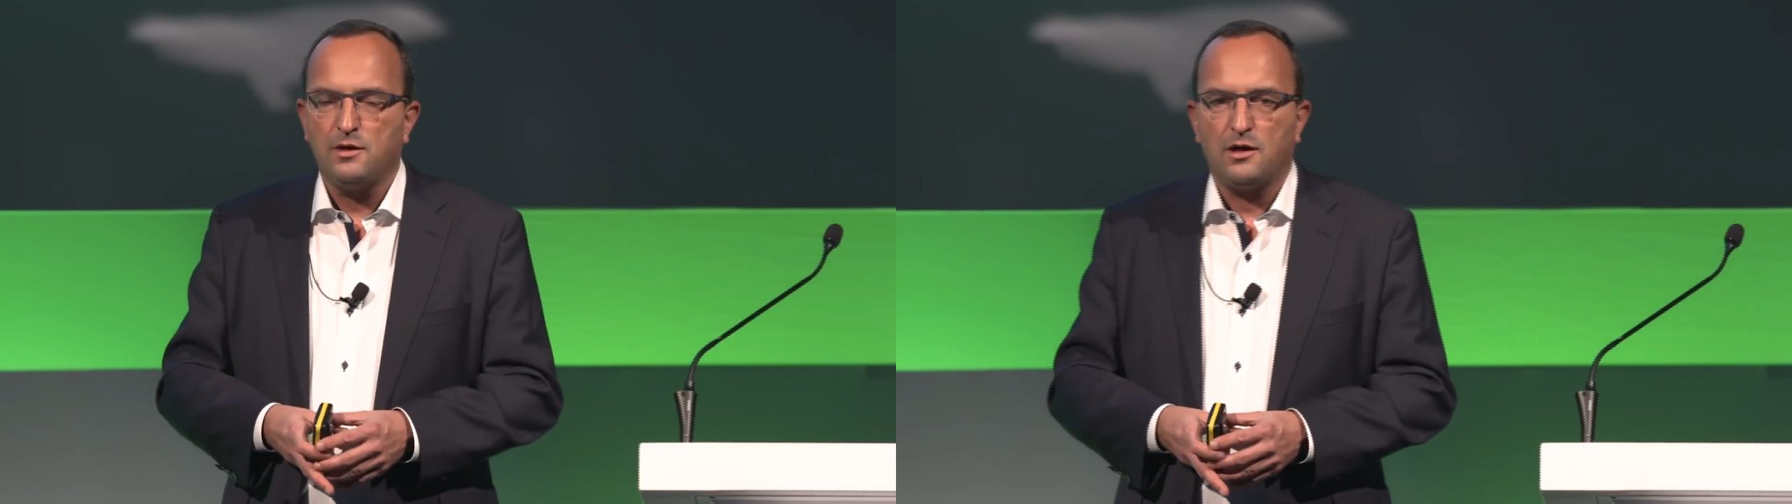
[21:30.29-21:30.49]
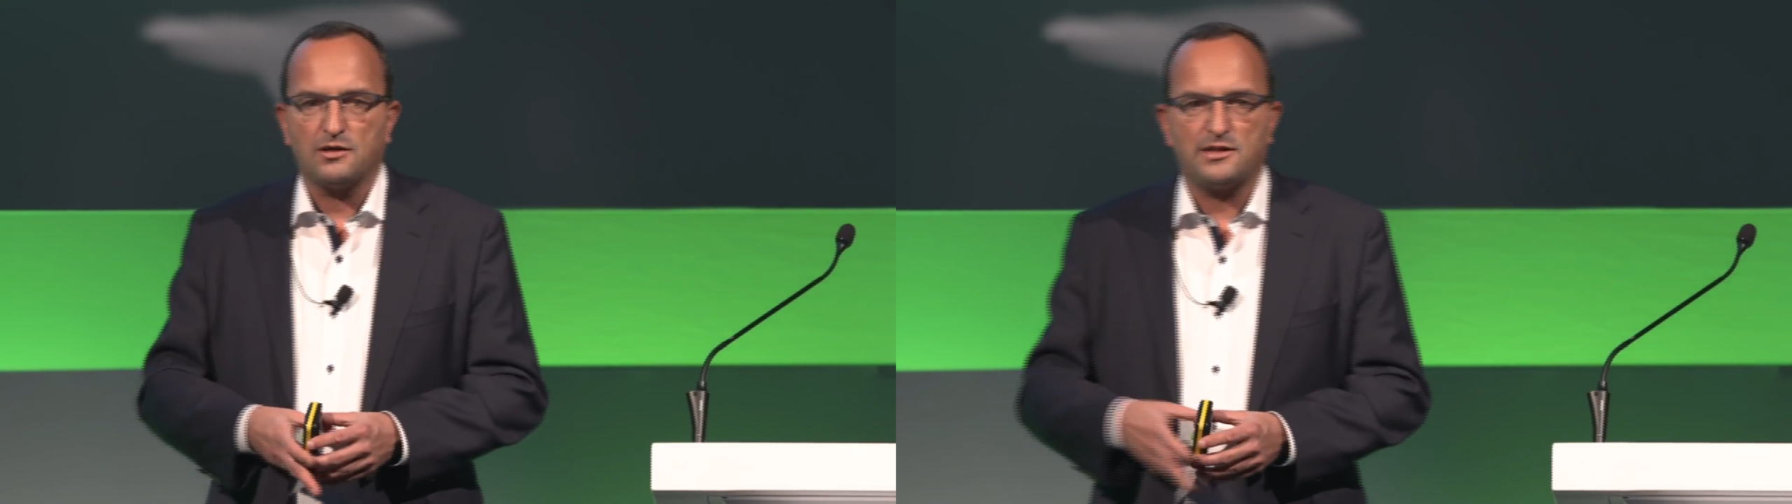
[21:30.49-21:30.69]

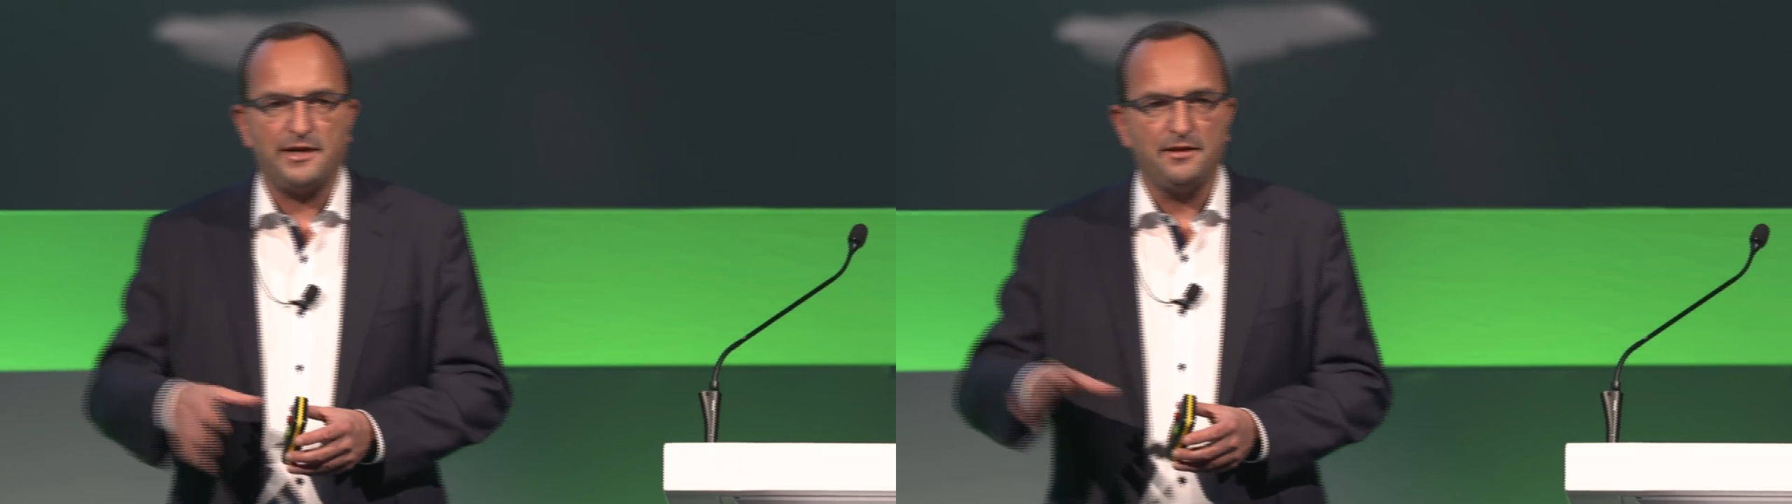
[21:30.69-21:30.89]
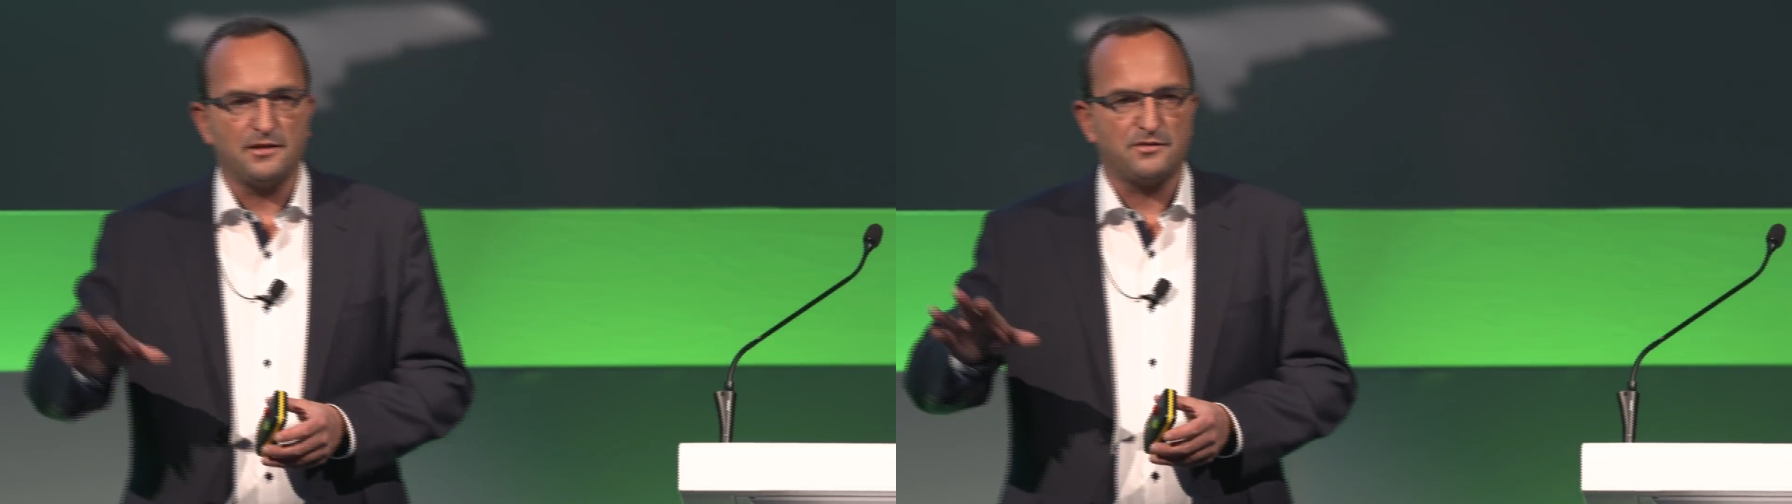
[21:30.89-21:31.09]
are
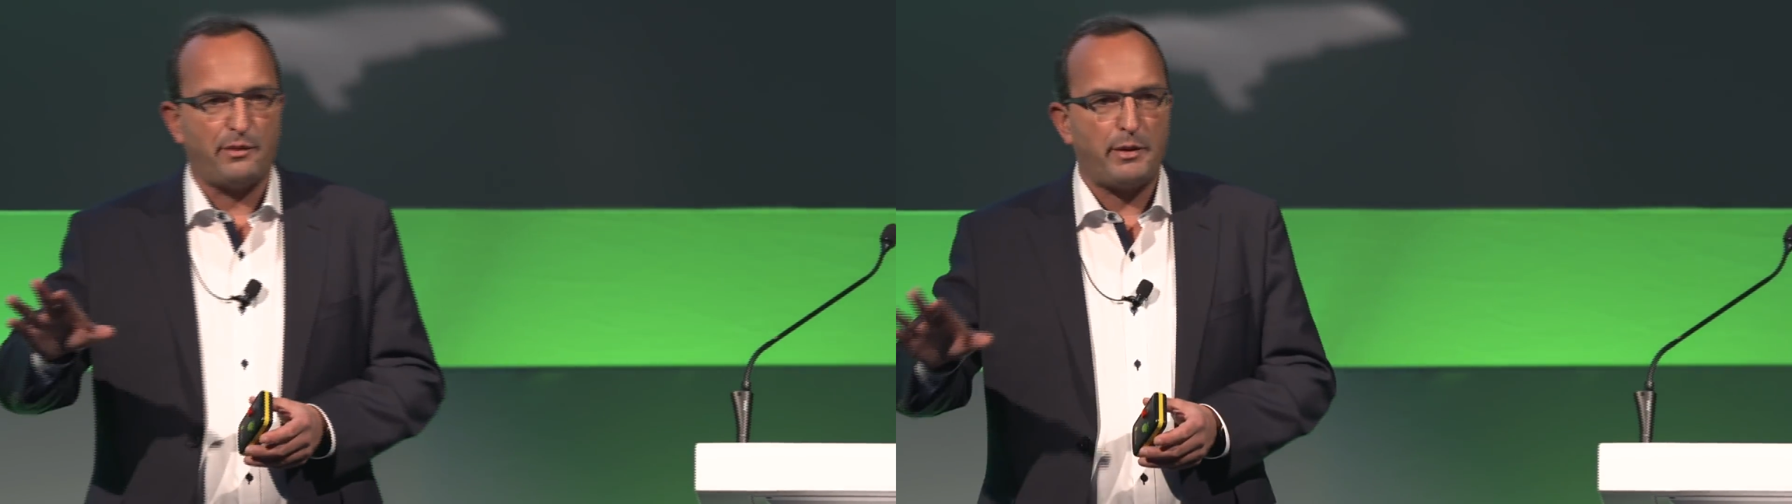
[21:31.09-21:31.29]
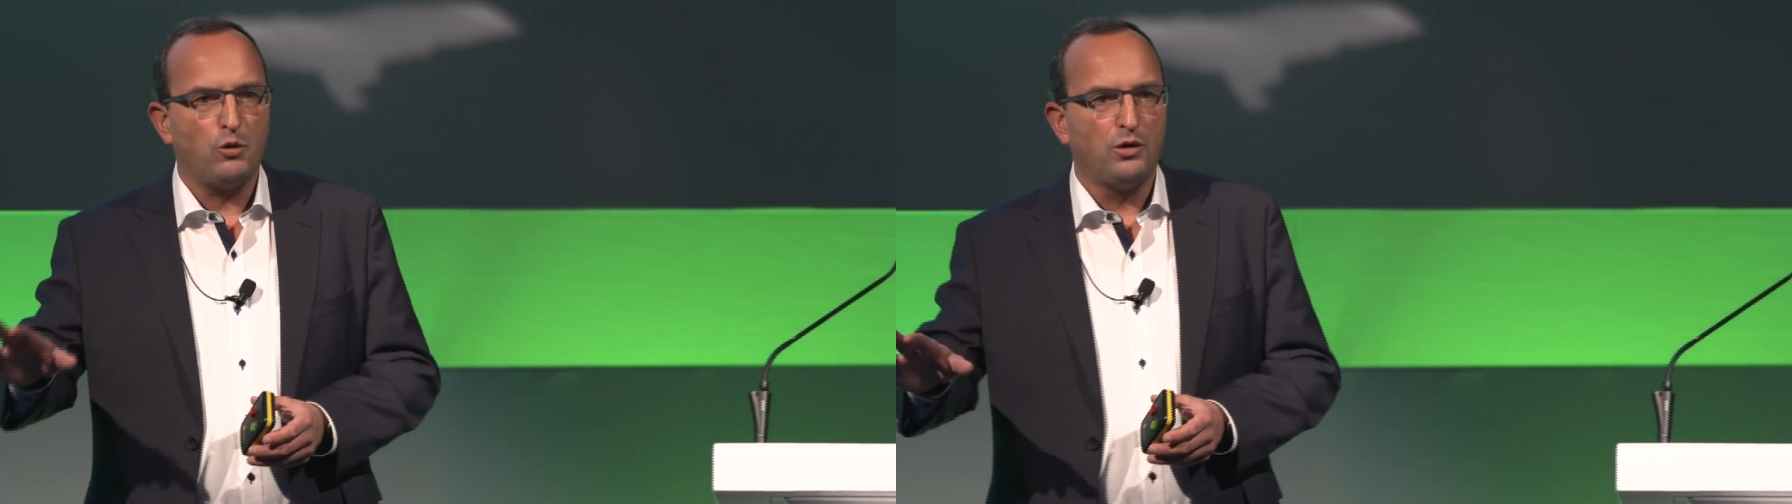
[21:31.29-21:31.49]
taking this
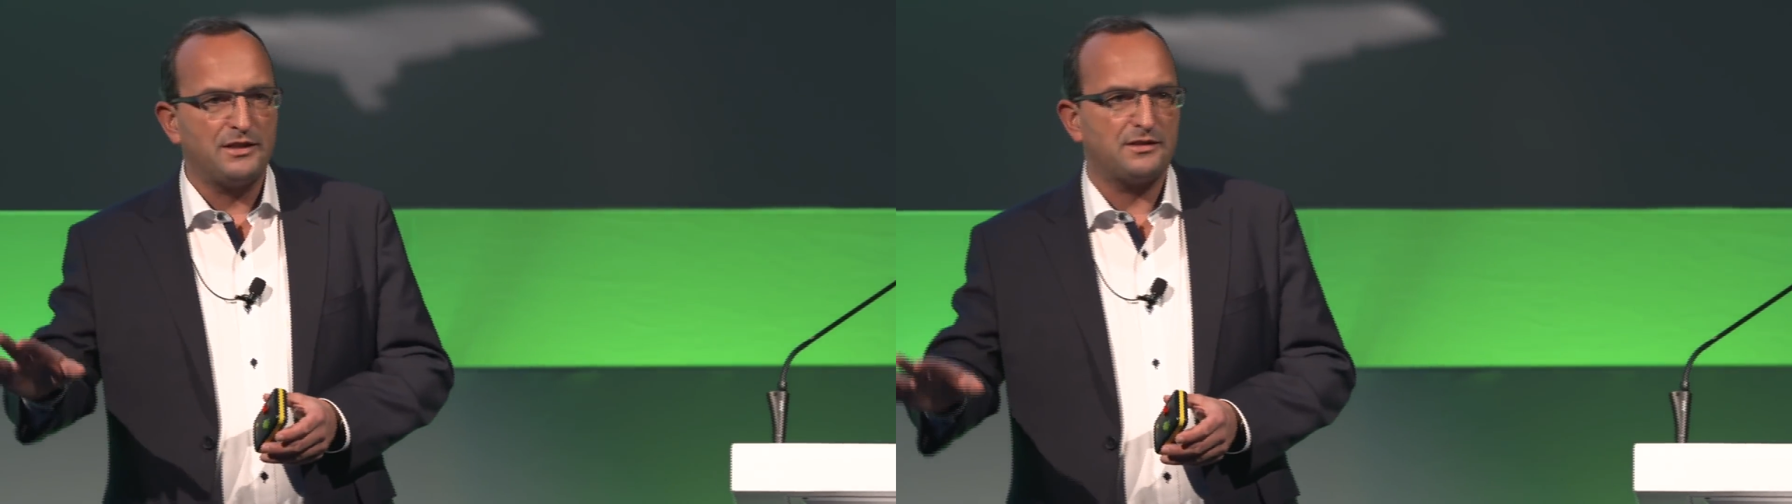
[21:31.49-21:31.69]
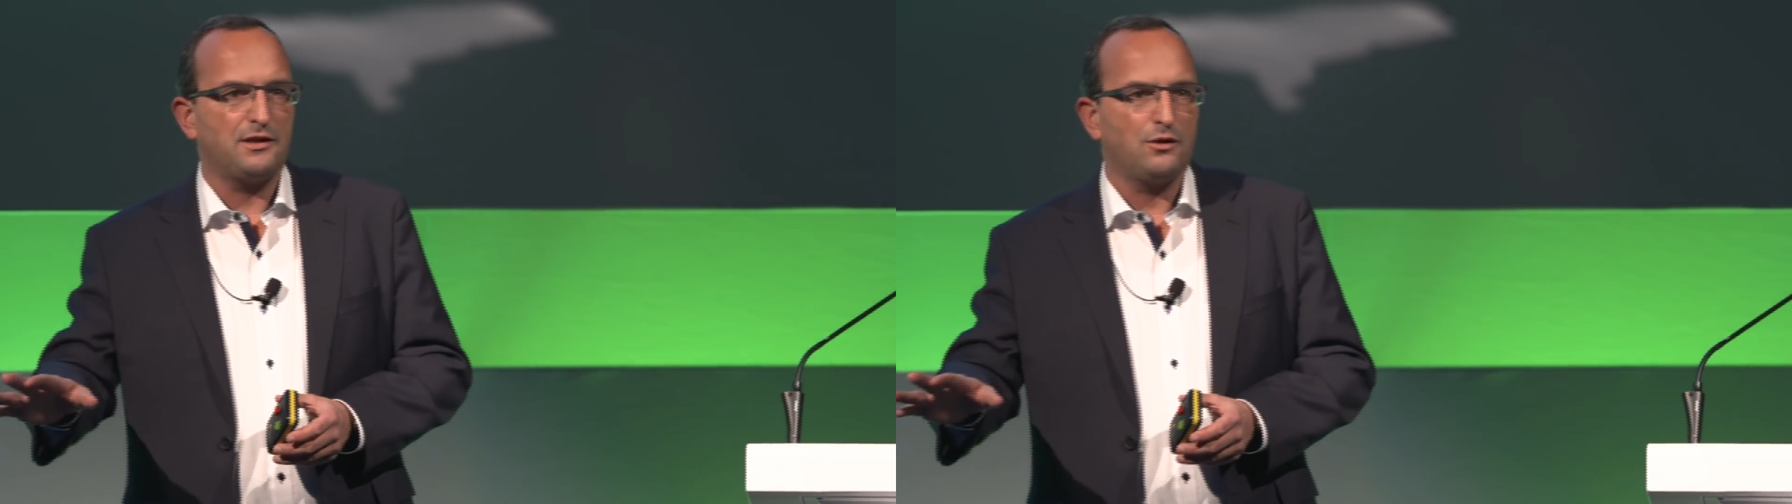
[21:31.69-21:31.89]
very
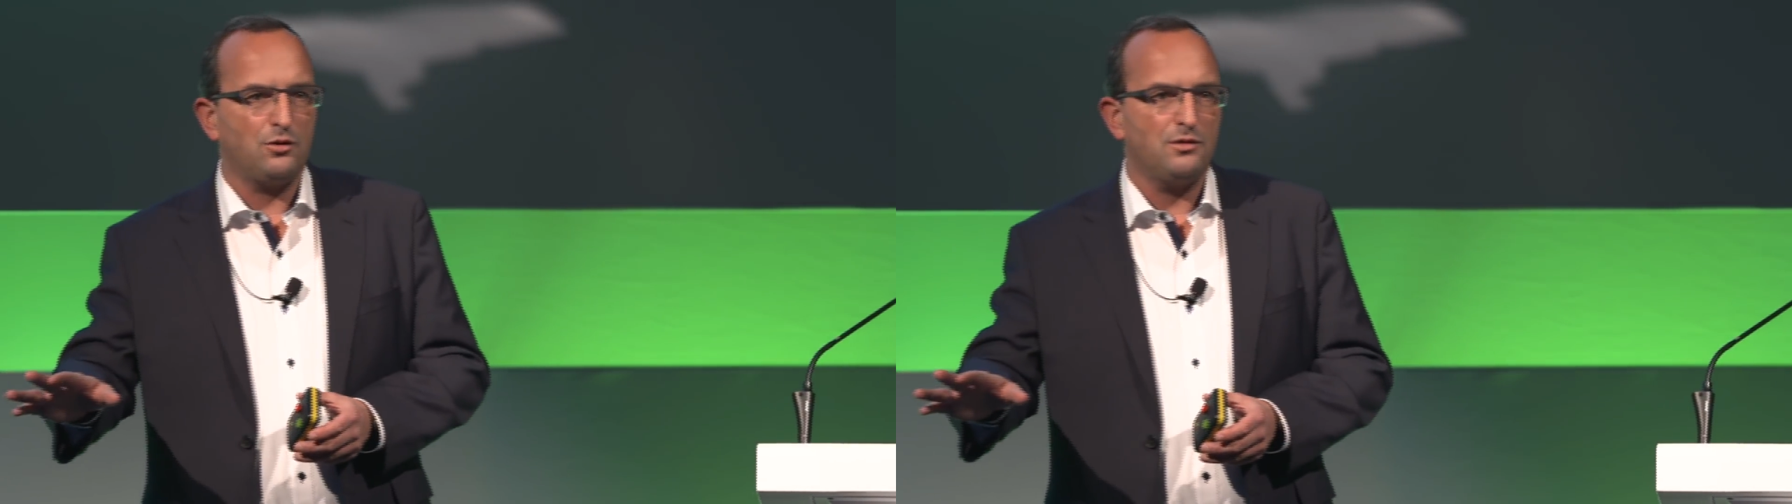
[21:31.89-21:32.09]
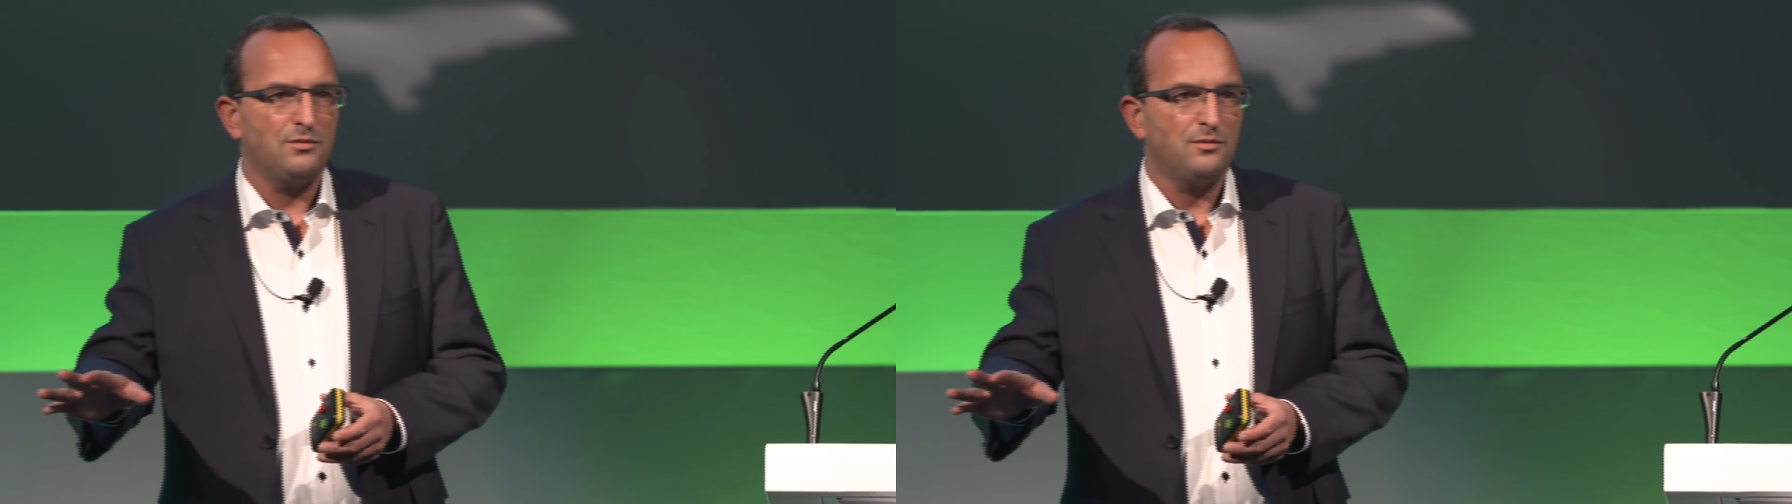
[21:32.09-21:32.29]
holistic look